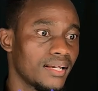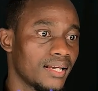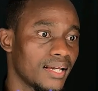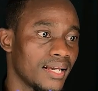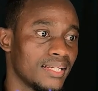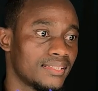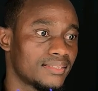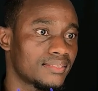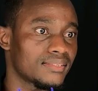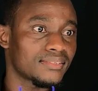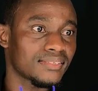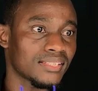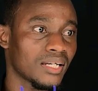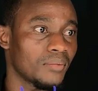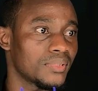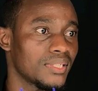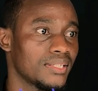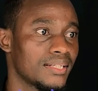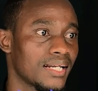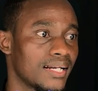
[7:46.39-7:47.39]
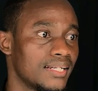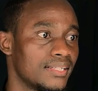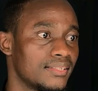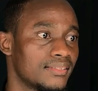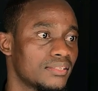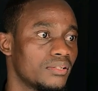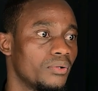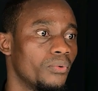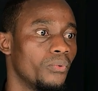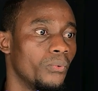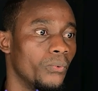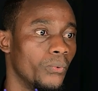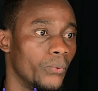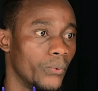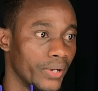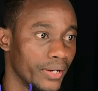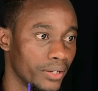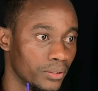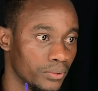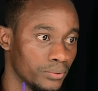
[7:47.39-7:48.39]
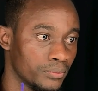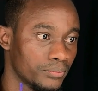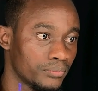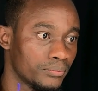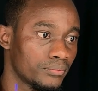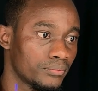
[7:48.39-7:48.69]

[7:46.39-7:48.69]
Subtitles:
It's something that is real,